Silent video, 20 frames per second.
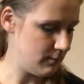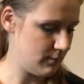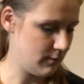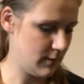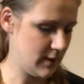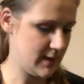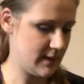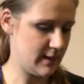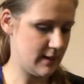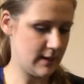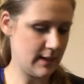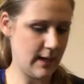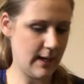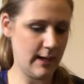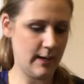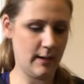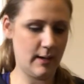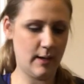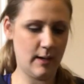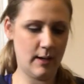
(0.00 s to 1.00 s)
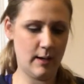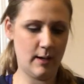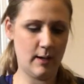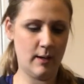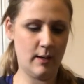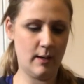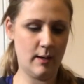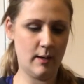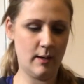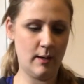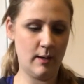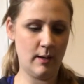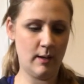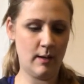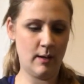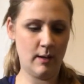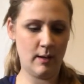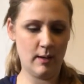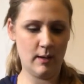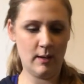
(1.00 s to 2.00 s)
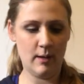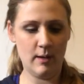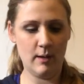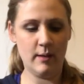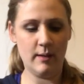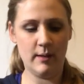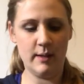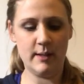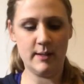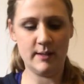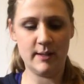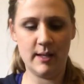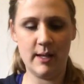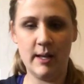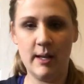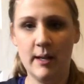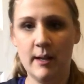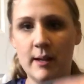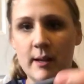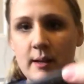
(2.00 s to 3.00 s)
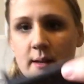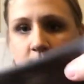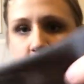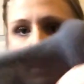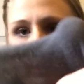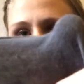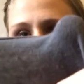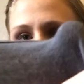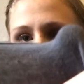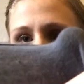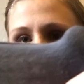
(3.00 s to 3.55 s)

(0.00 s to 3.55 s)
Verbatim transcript: where's the tag? This is,